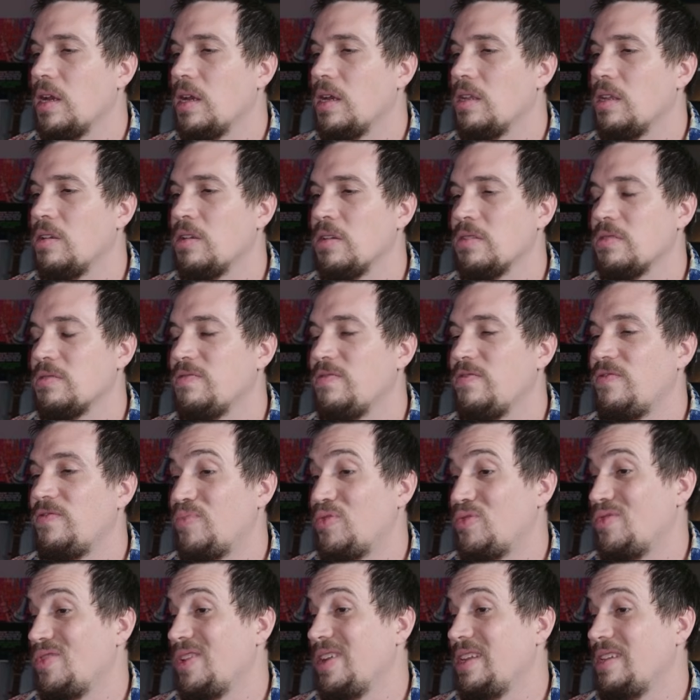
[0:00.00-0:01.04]
It looks
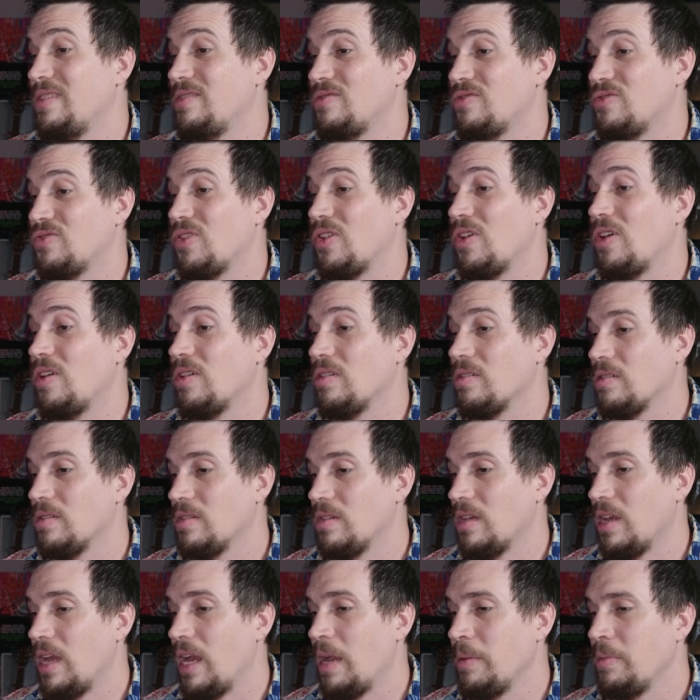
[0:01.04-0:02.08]
pretty strong.
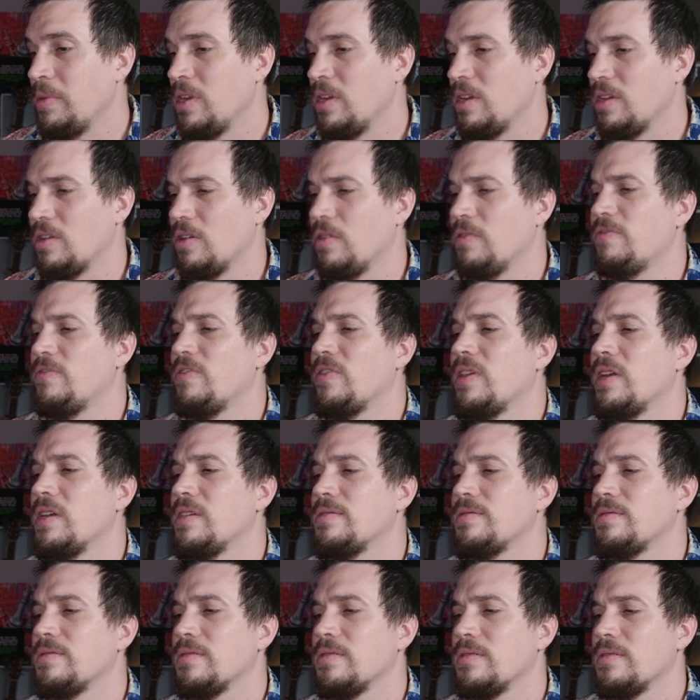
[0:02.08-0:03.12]
I'm going to go for
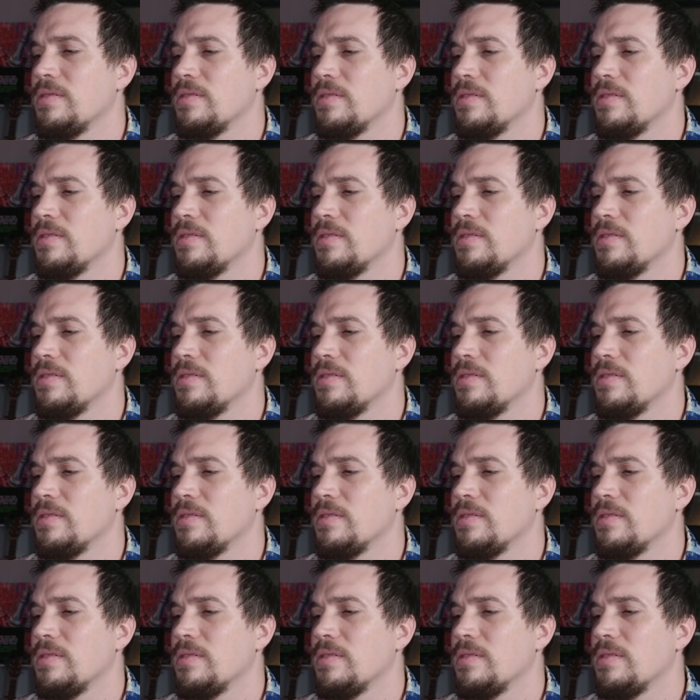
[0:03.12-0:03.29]
this.